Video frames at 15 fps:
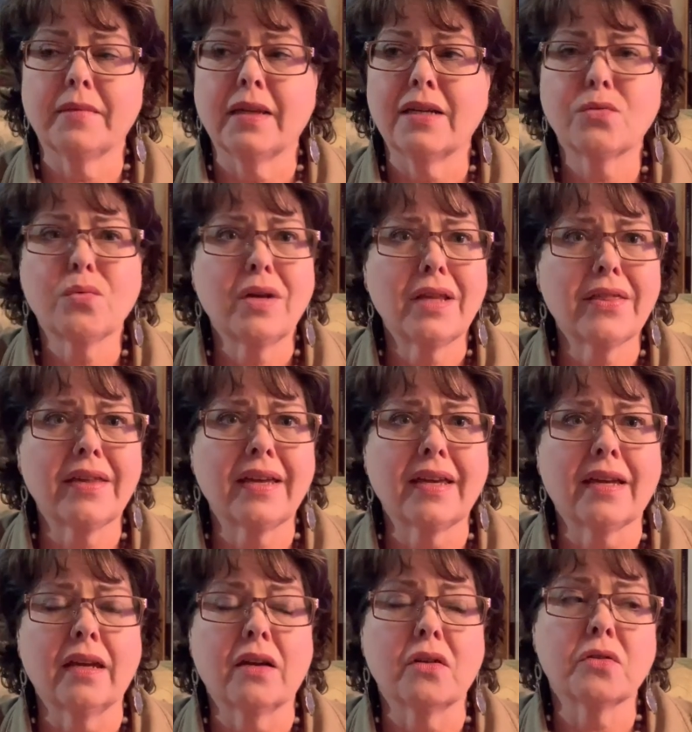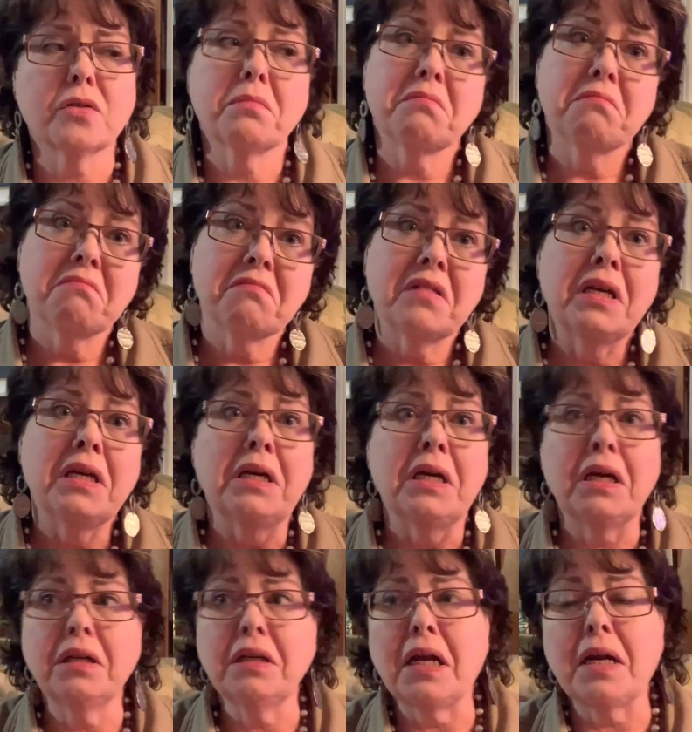I said, what do you think? He goes,
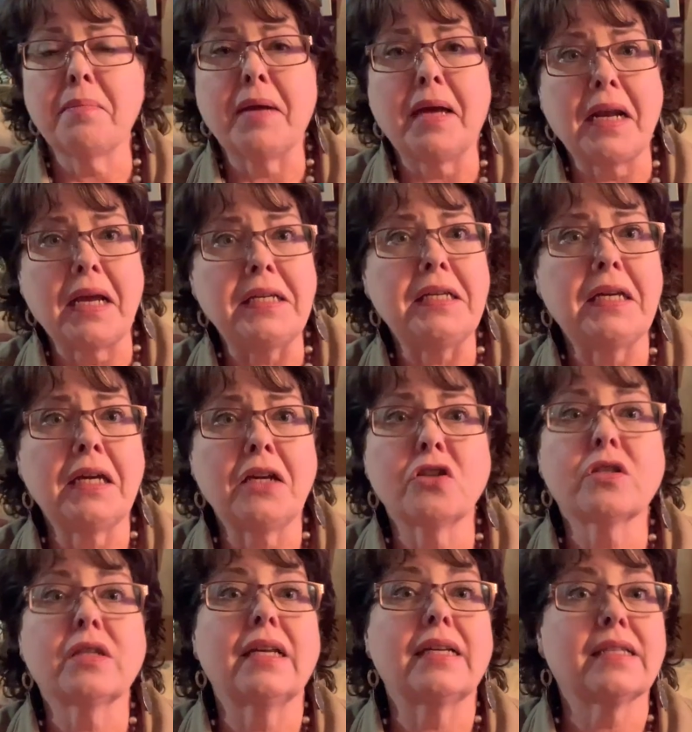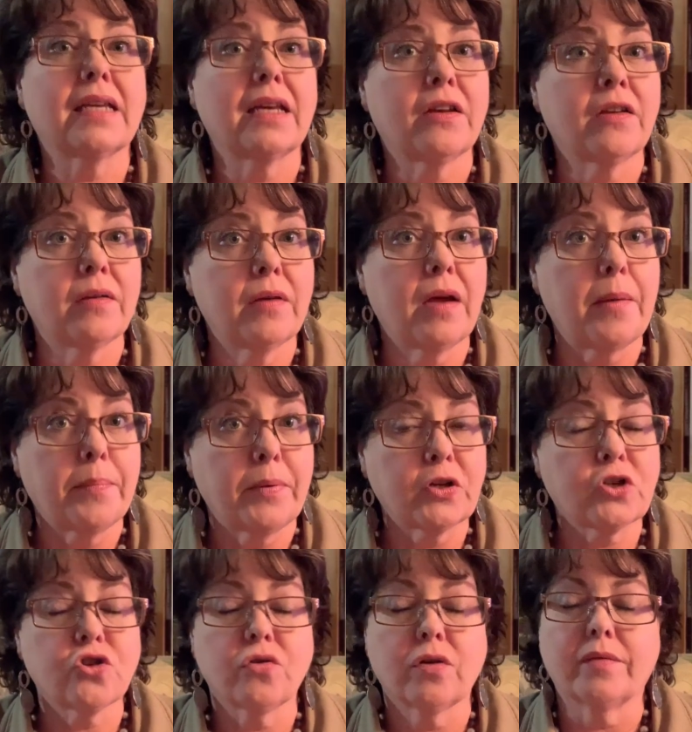not a bad idea. He goes, let's get a, a
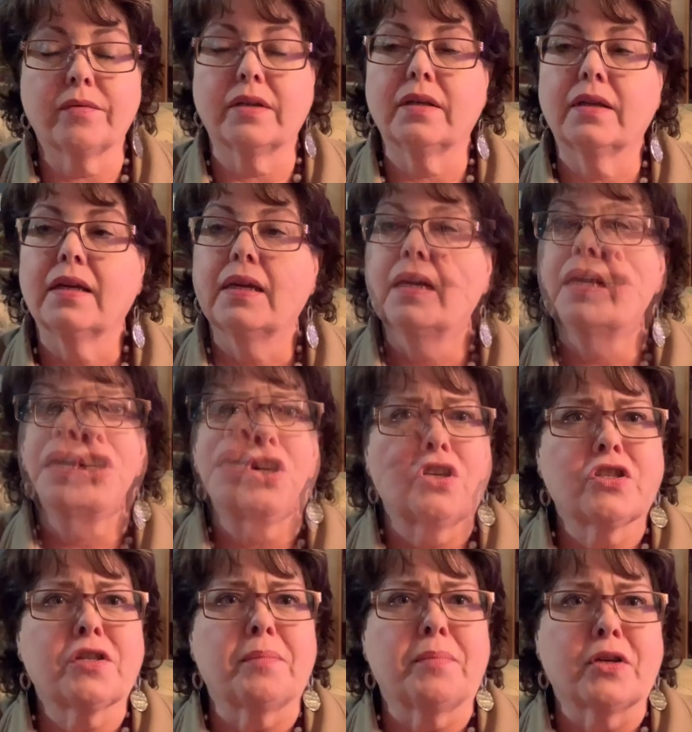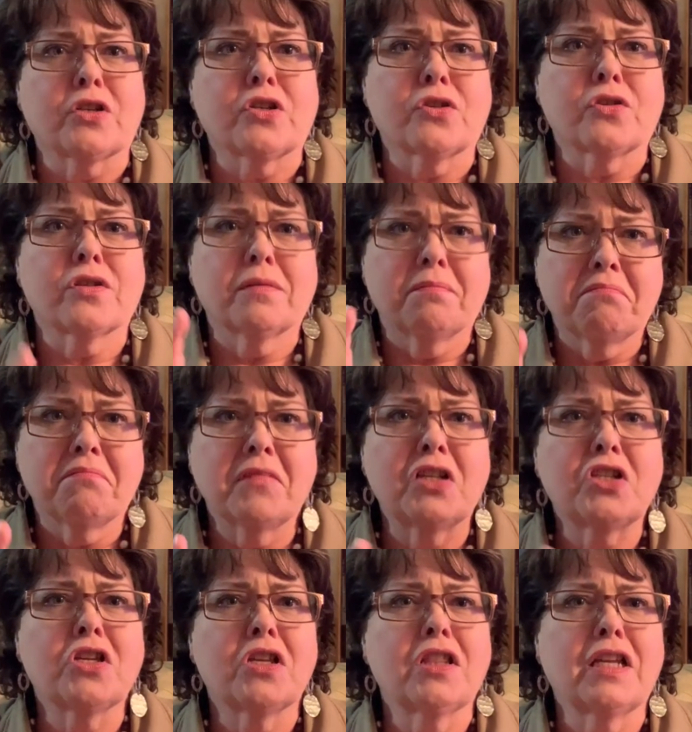picture of it. Let me show you some pictures.
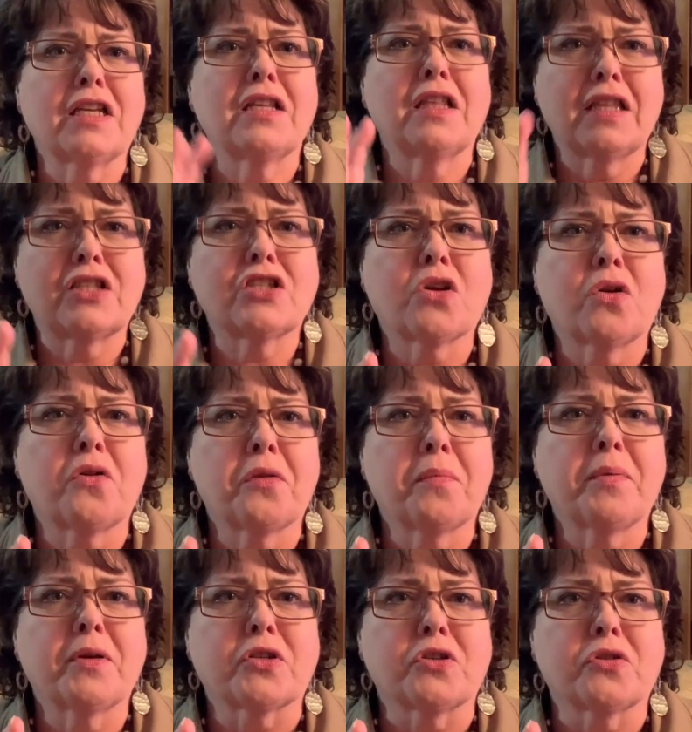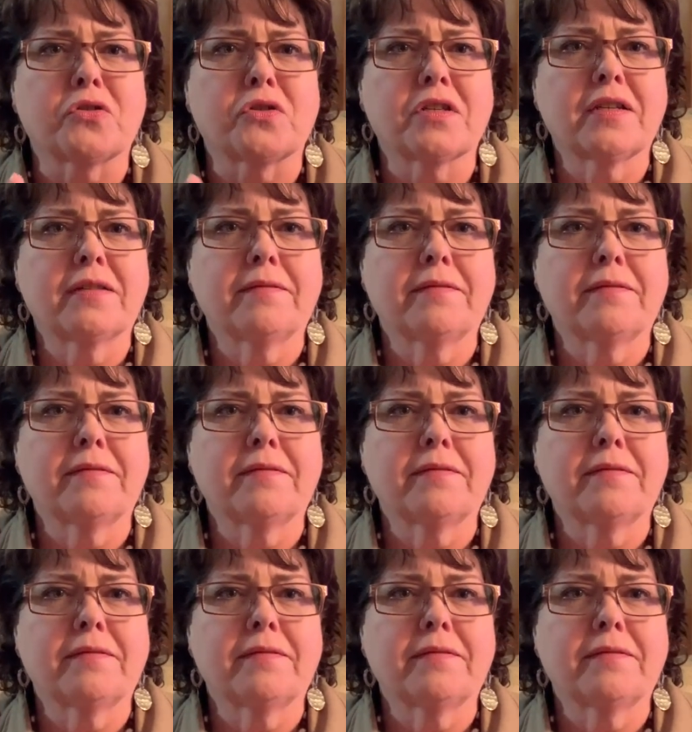Let's, let, let's go to the pictures.